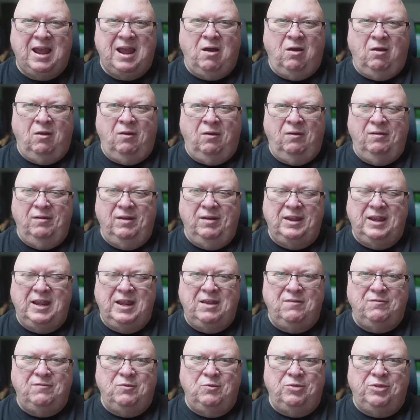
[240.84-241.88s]
how,
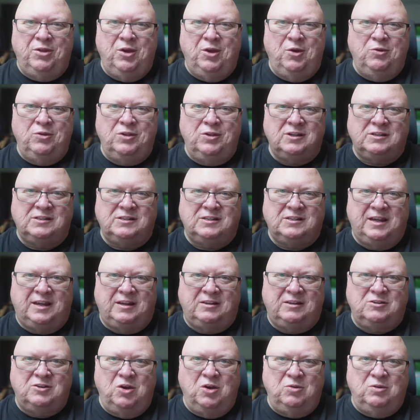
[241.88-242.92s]
even though this
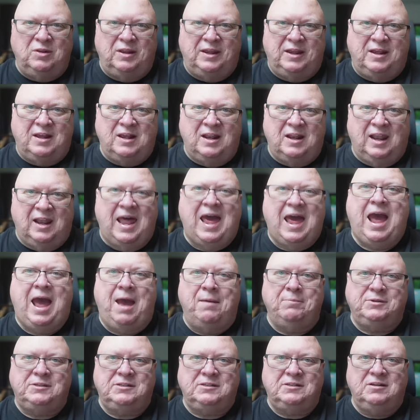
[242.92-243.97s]
thing totally
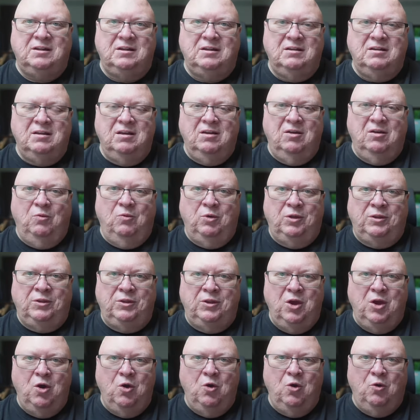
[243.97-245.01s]
collapsed with
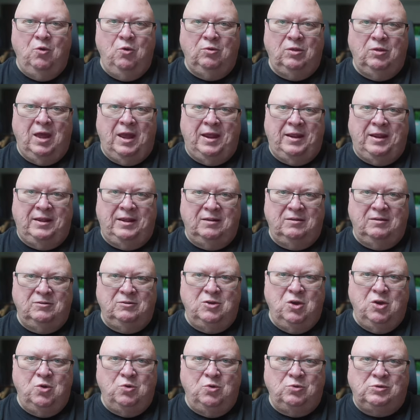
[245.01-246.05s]
it
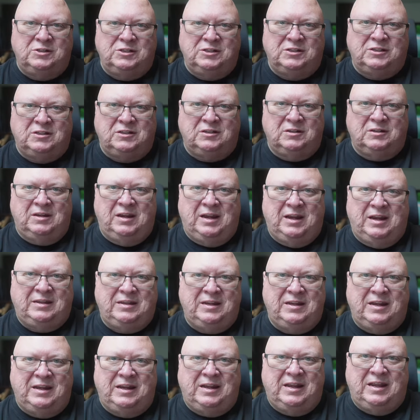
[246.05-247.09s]

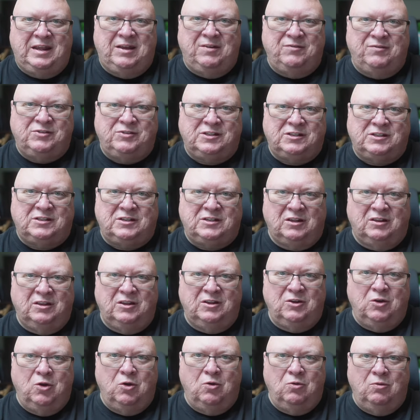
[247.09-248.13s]
didn't give just a
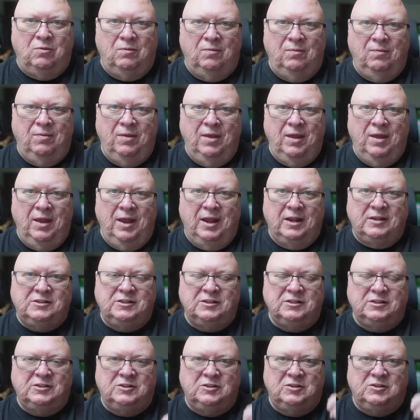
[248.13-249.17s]
little, it
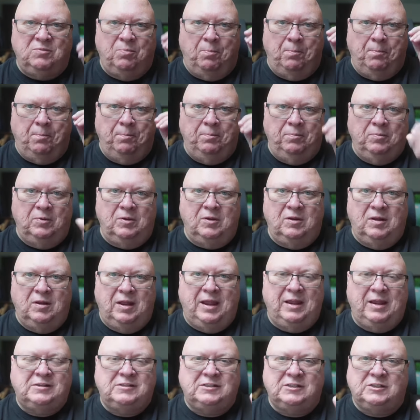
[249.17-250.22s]
just
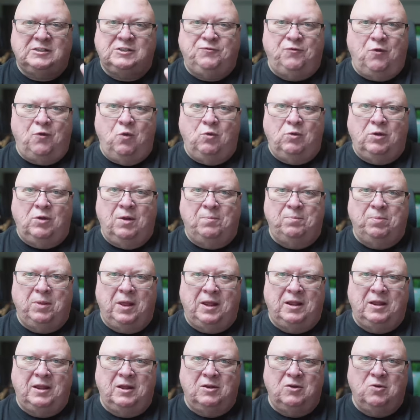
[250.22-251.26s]
folded up
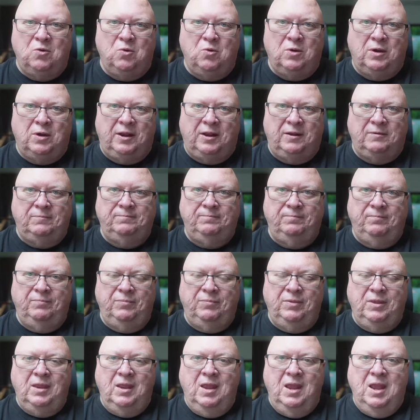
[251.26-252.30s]
like an accordion.
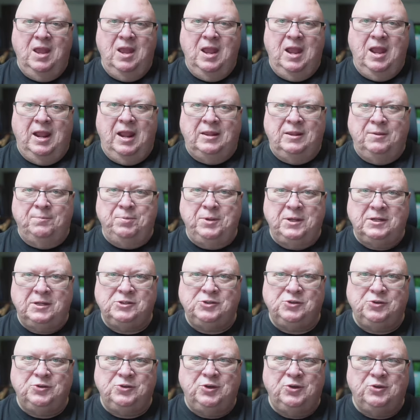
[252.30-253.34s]
And the
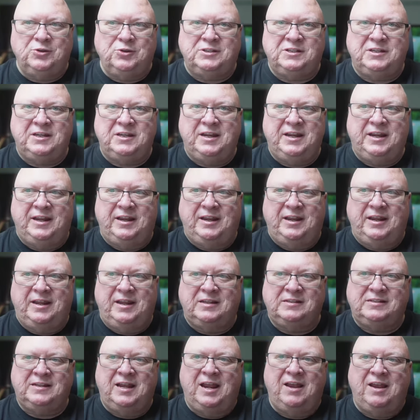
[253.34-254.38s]
picture you're seeing
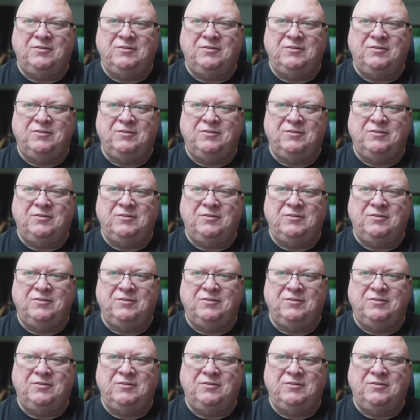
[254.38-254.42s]
is